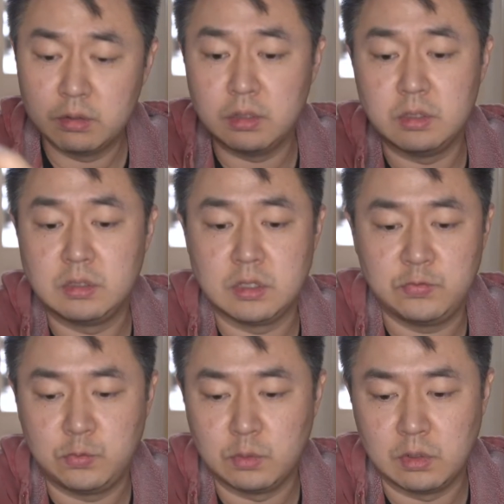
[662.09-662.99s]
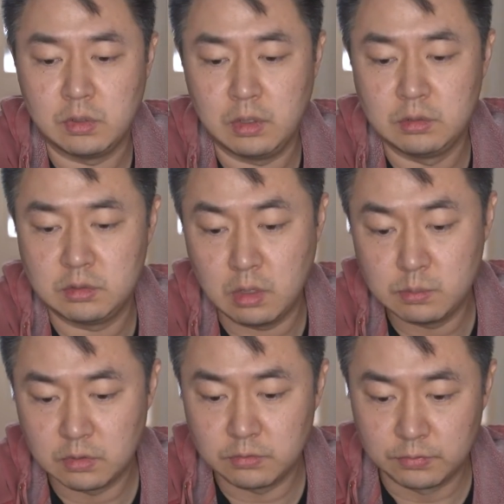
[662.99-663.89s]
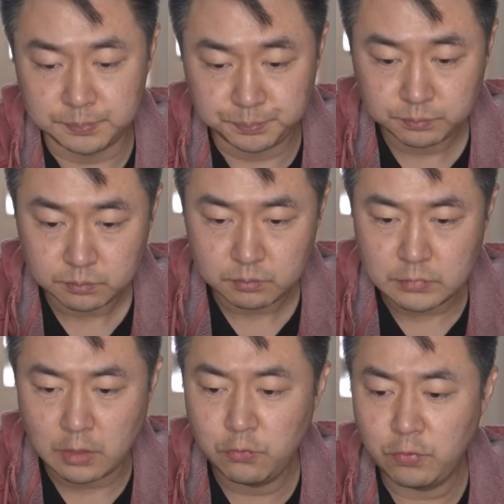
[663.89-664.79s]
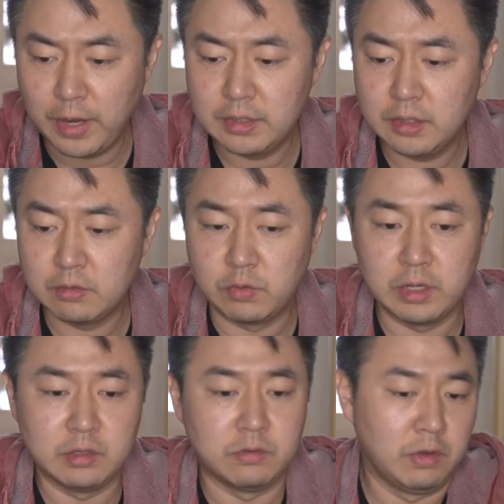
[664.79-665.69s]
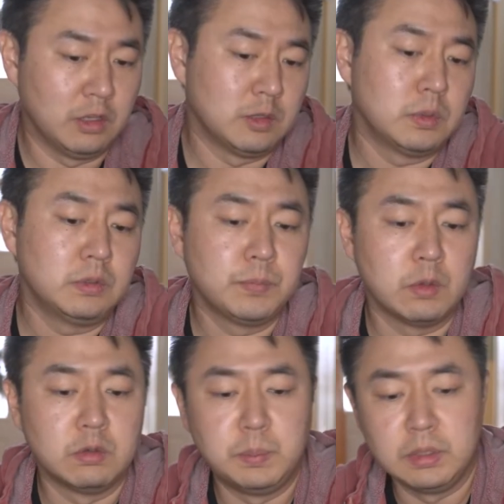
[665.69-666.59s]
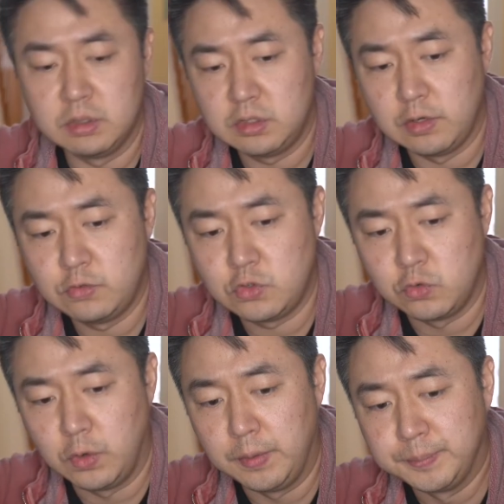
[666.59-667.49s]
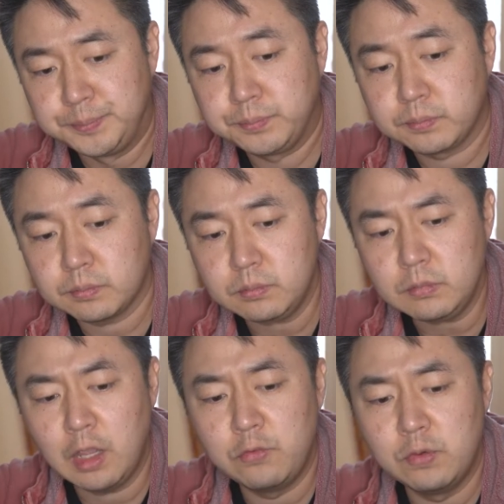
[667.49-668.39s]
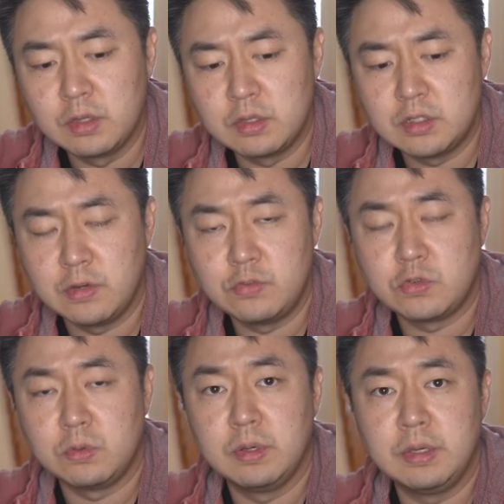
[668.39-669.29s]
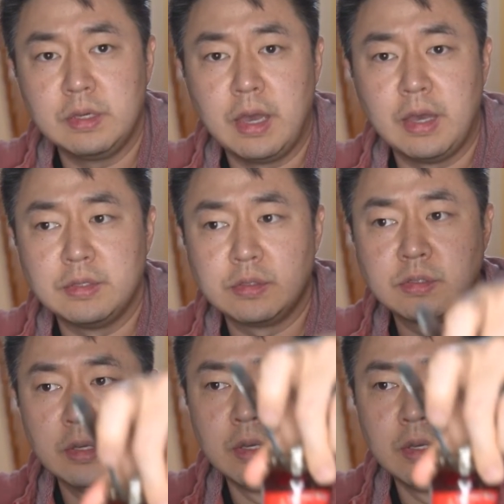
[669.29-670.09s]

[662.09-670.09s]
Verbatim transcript: of these, just for in terms of finding it readily available, it would be the Chef Troy. I feel like the Chef Troy has,